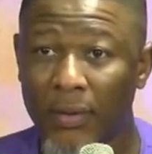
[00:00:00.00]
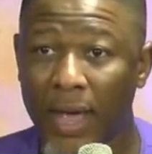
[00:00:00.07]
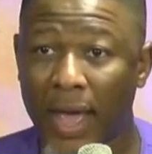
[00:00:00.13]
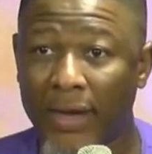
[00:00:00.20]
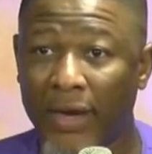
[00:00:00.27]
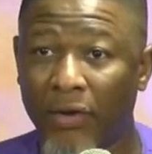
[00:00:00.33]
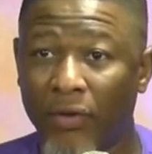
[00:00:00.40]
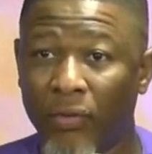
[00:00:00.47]

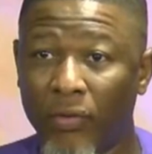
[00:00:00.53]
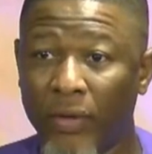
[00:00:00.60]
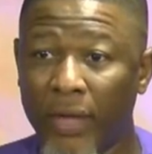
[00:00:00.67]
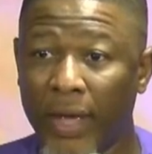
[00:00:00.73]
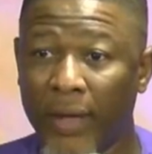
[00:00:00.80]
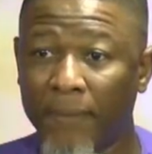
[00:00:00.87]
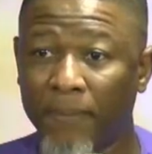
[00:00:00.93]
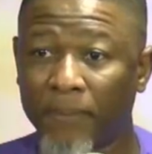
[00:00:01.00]
Hallelujah.
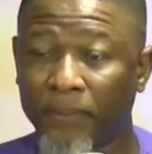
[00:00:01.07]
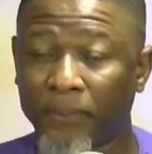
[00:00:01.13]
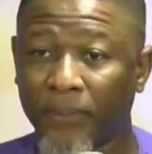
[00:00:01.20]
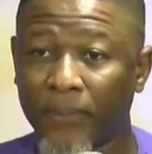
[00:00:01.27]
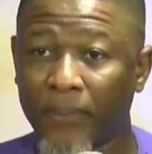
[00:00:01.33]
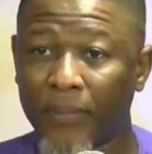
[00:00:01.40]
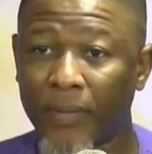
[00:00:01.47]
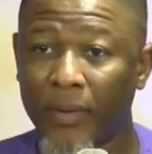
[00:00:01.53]

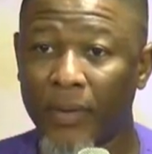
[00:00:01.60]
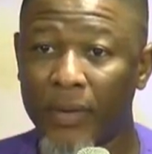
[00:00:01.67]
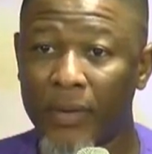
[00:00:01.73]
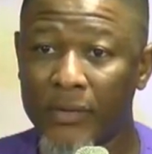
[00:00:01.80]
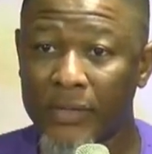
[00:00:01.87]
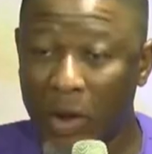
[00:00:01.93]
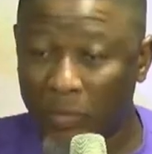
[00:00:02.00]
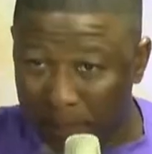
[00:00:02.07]

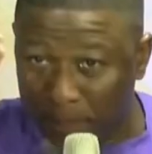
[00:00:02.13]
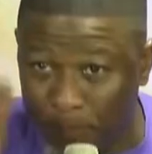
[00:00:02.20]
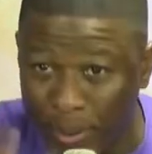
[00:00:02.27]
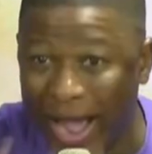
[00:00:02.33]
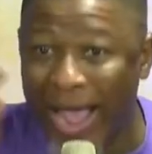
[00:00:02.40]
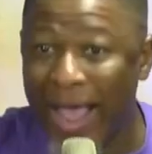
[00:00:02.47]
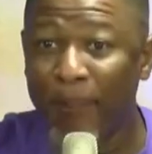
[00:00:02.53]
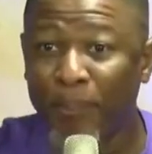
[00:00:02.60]
They will
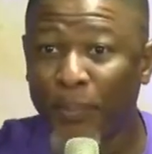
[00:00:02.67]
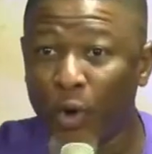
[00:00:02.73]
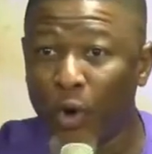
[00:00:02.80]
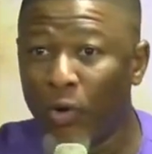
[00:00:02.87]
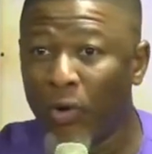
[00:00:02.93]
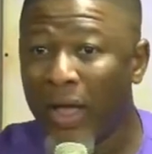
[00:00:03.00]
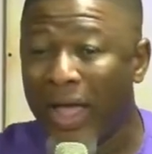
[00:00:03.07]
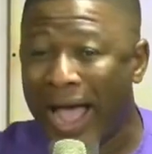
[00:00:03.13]
pipe
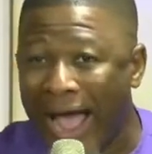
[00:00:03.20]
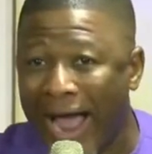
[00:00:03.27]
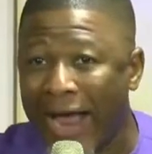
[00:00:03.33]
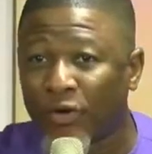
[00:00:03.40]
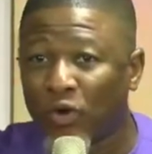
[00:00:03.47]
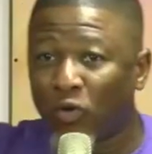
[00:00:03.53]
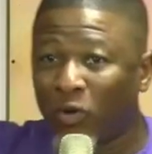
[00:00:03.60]
you and you